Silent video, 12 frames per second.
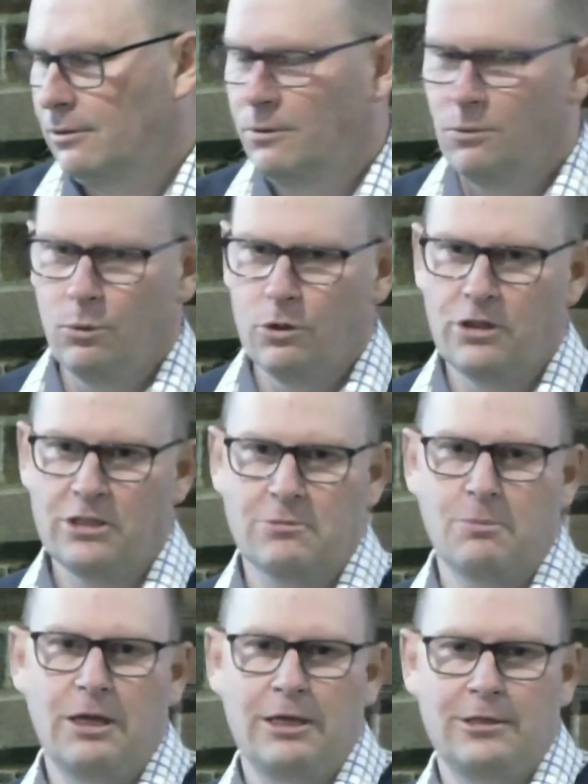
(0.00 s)
What this
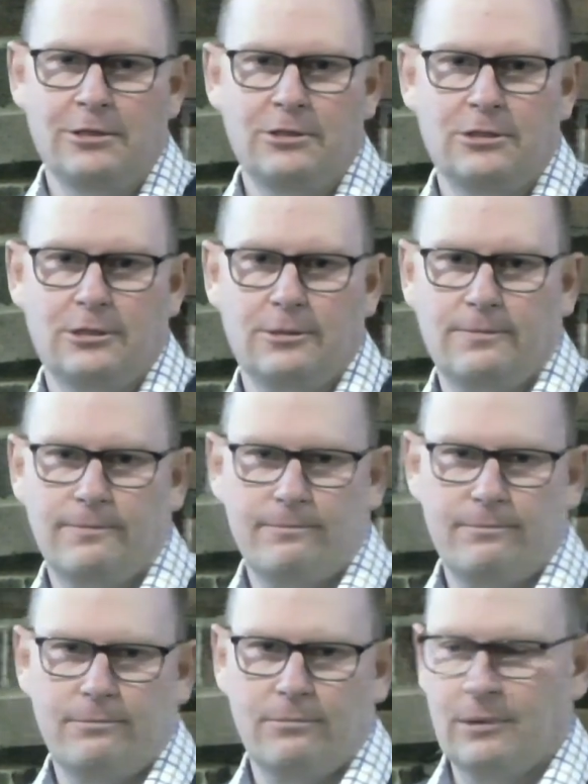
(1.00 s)
means
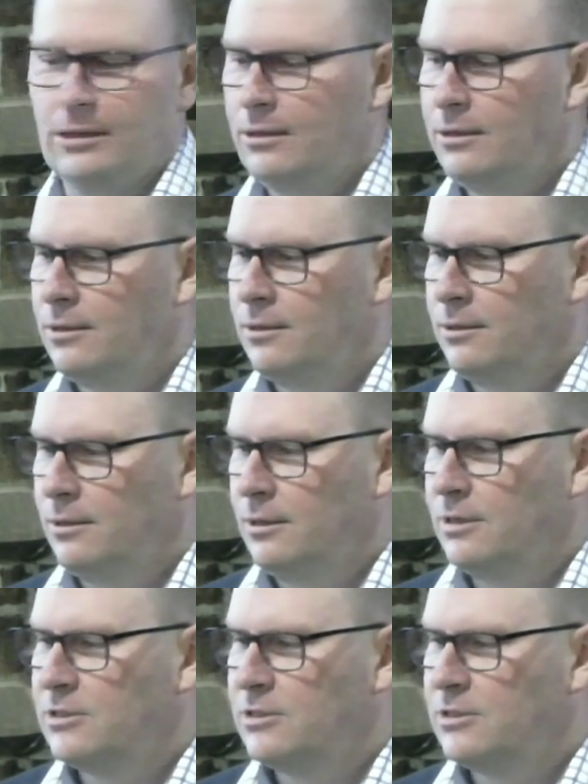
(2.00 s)
is